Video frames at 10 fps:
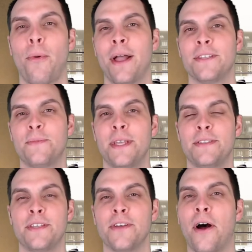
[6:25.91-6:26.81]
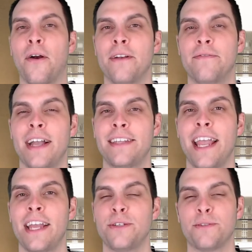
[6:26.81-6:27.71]
plant species are, in fact,
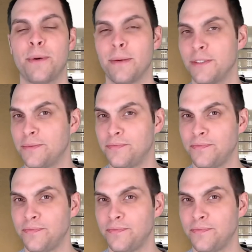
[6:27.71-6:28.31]
angiosperms.